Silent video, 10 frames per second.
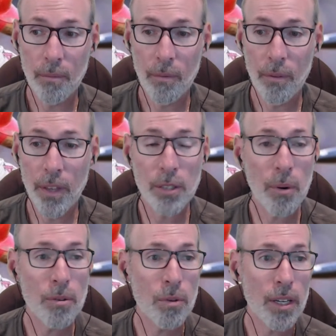This
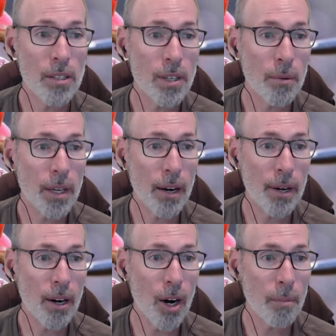one was really interesting with Kerry
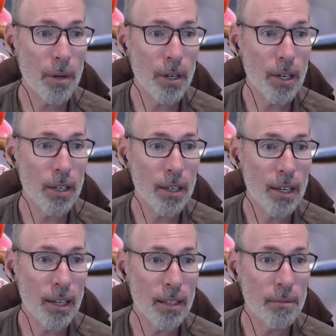
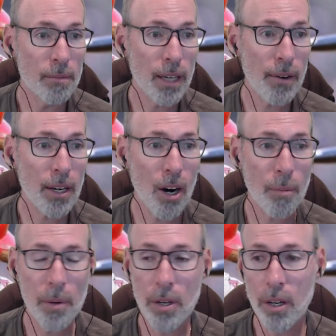Carpenter. Kerry
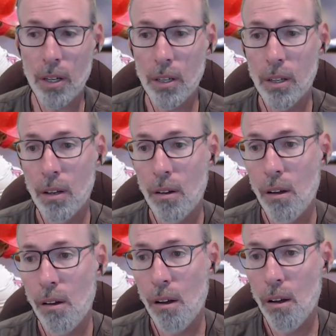Carpenter,
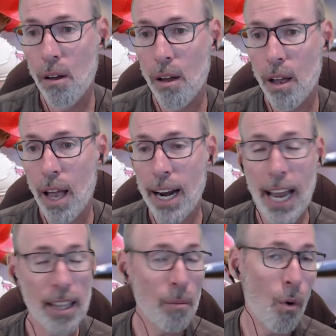at
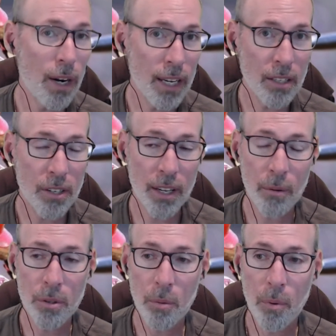8 a.m. yesterday, there
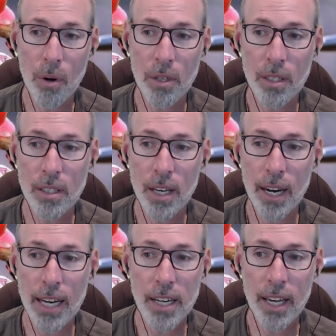was a report that said
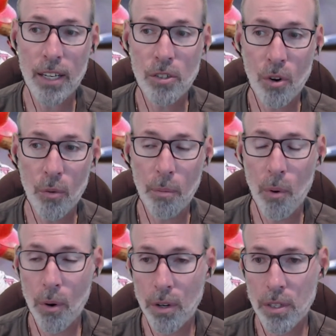AJ Hinch told
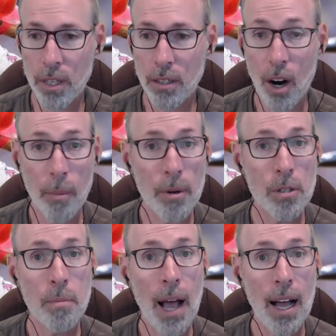reporters that
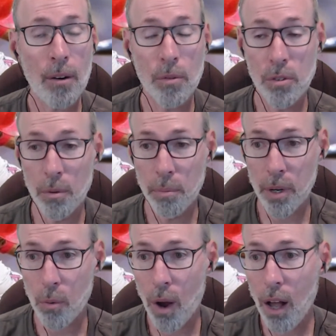Carpenter's back was doing
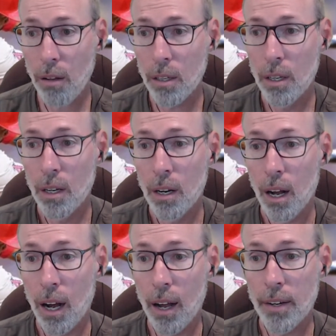pretty well,
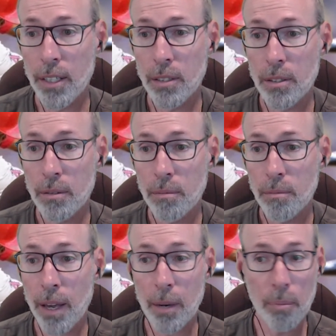and he's
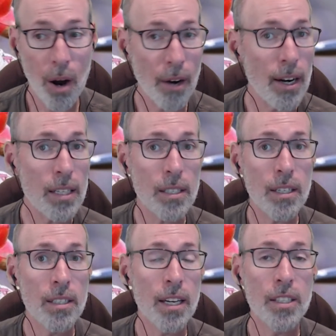making progress, and
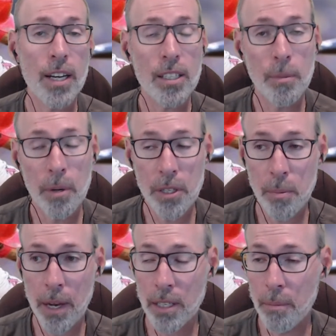he's getting a chance to
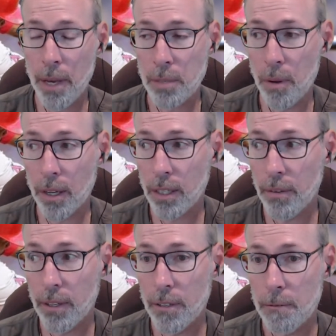participate in some baseball
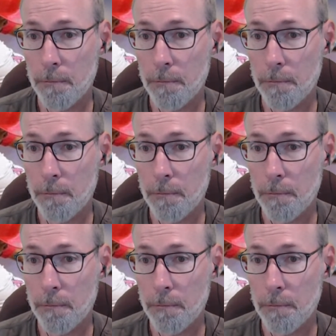activities.